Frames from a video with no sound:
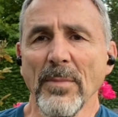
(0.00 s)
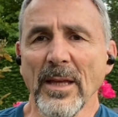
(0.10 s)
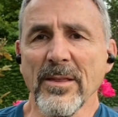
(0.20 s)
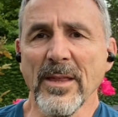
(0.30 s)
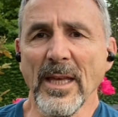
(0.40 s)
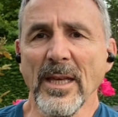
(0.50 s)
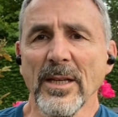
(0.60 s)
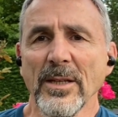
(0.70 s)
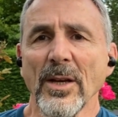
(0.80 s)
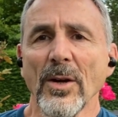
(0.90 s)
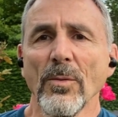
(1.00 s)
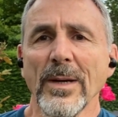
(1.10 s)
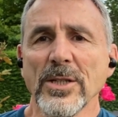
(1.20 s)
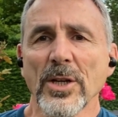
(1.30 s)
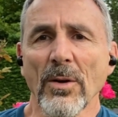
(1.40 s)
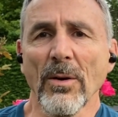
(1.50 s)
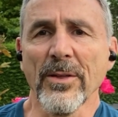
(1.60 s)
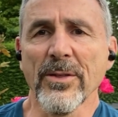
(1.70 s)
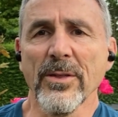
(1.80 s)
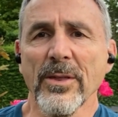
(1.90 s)
because he can reach
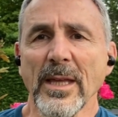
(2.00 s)
across,